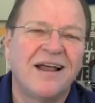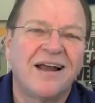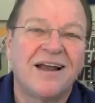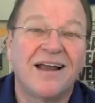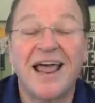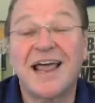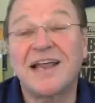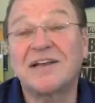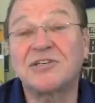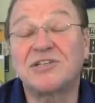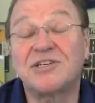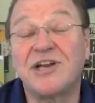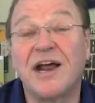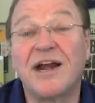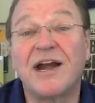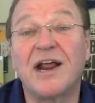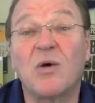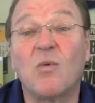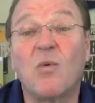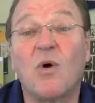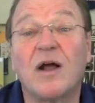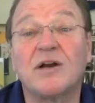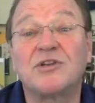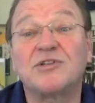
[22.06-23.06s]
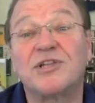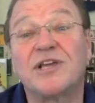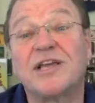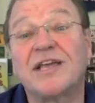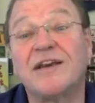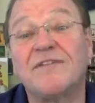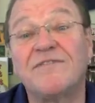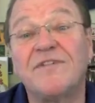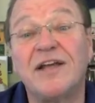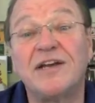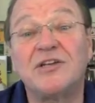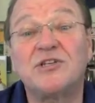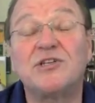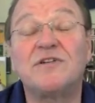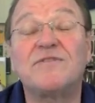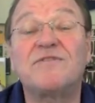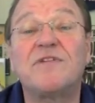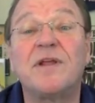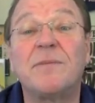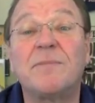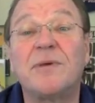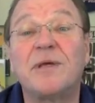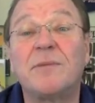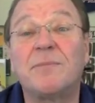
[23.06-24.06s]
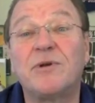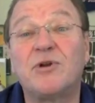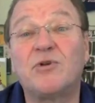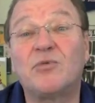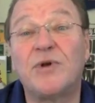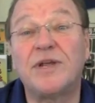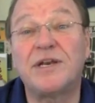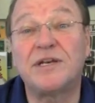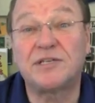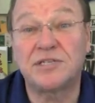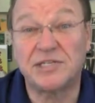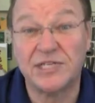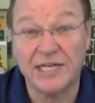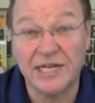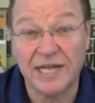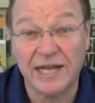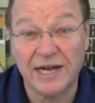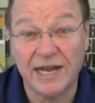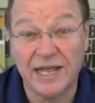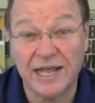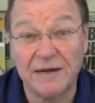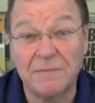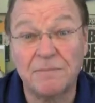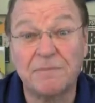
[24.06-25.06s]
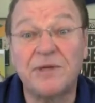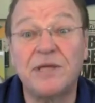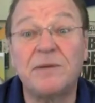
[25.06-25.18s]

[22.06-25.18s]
Last night, I watched the convention flipping between CNN,